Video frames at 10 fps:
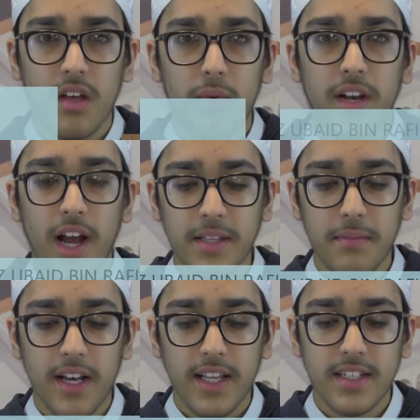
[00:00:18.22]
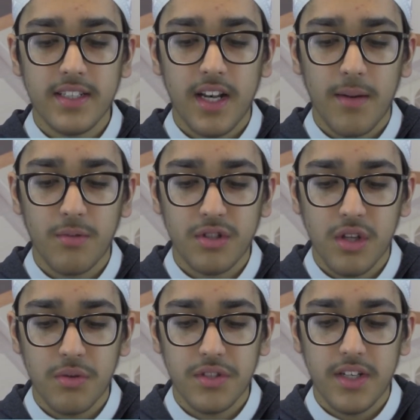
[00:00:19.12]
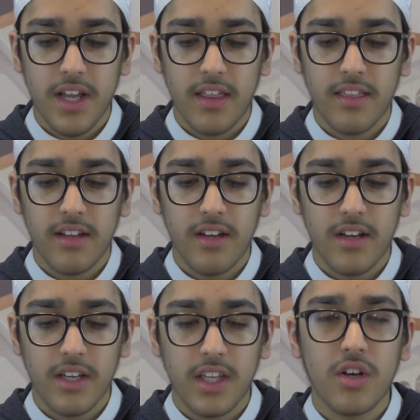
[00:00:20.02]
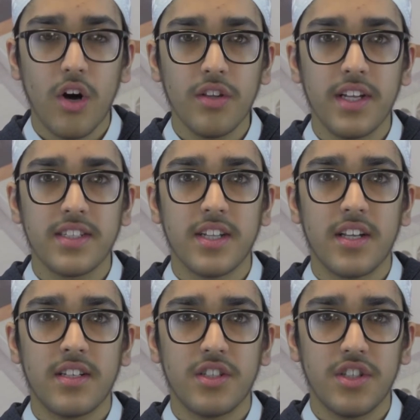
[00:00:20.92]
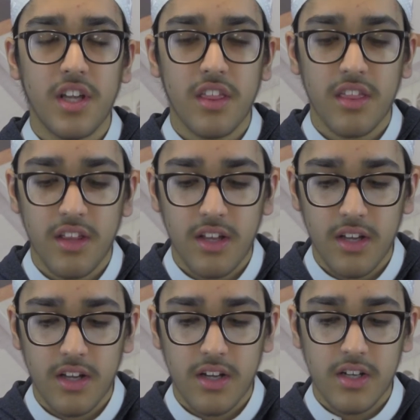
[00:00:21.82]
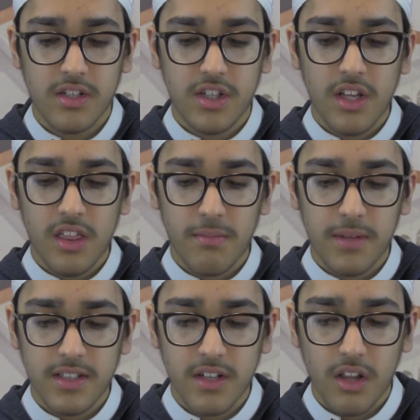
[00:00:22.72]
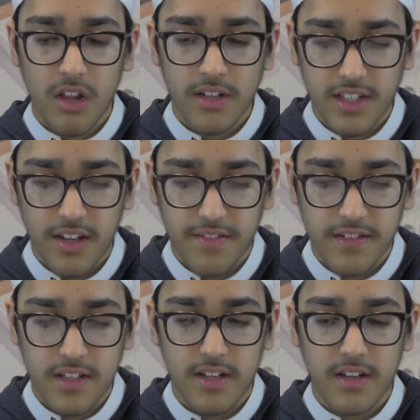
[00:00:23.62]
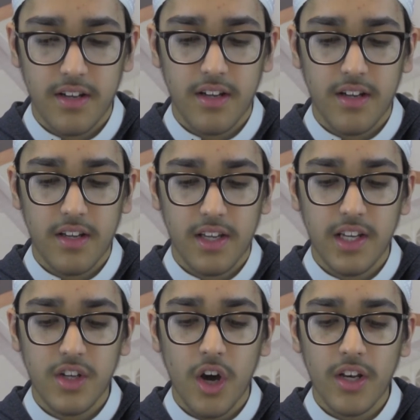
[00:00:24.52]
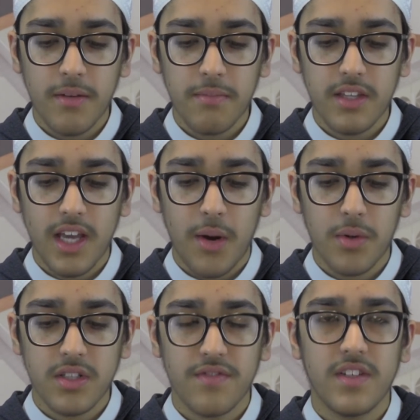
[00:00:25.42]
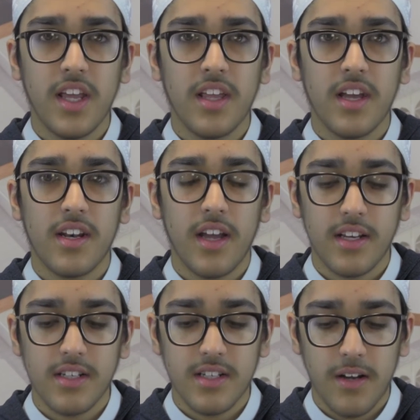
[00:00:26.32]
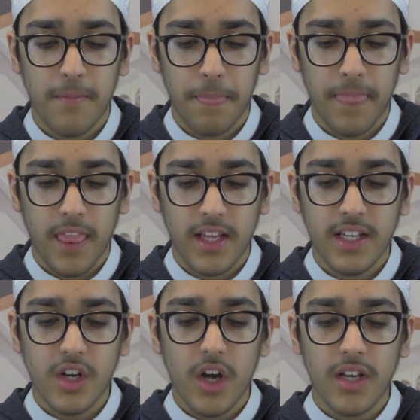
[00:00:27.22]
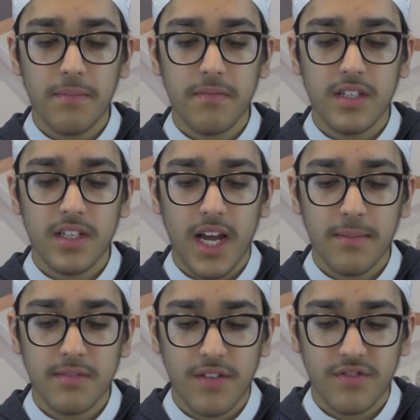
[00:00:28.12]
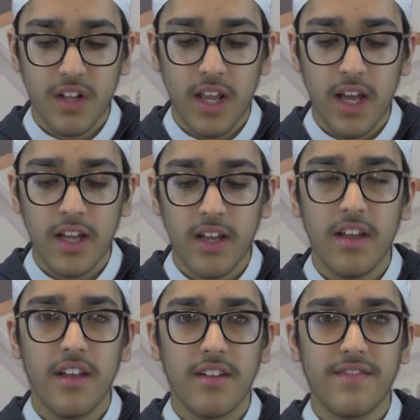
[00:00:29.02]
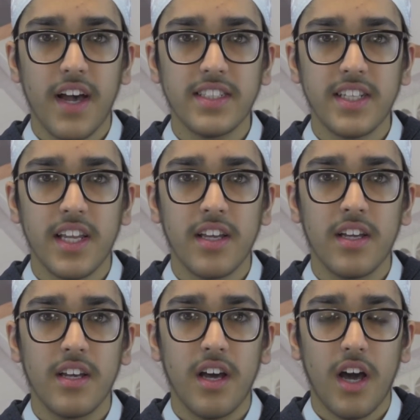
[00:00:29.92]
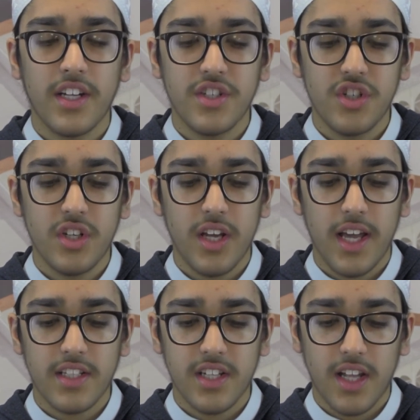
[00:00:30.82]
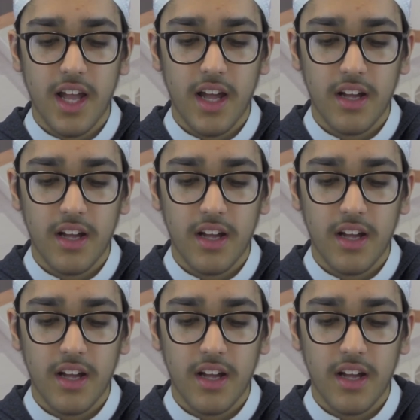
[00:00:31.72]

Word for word: When Adam alayhi salam was close to death, he called his son Sheeth. Sheeth means Allah's gift. He taught him the hours of day and night. He taught him the times of salah, fasting, hajj, and zakah.